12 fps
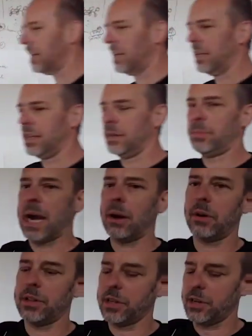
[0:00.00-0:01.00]
the
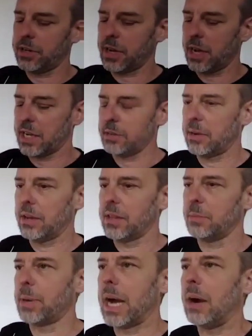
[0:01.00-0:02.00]
power that you're talking about,
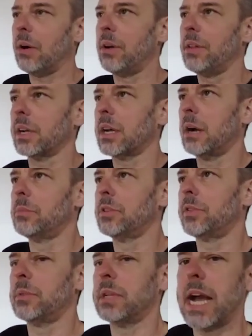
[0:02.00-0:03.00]
the power that comes
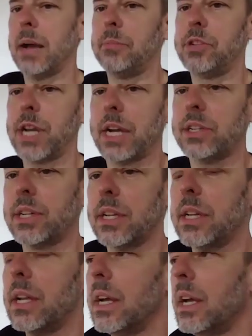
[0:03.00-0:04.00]
from the
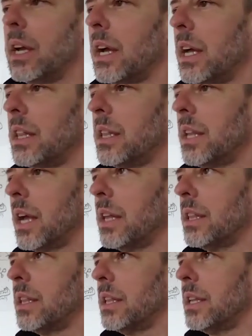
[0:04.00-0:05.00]
abjection and
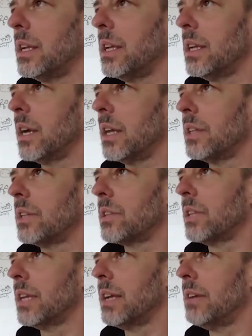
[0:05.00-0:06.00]
the
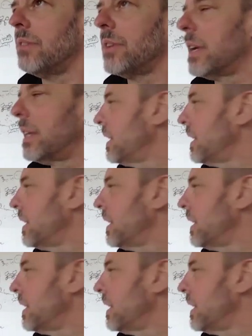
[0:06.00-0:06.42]
slave and the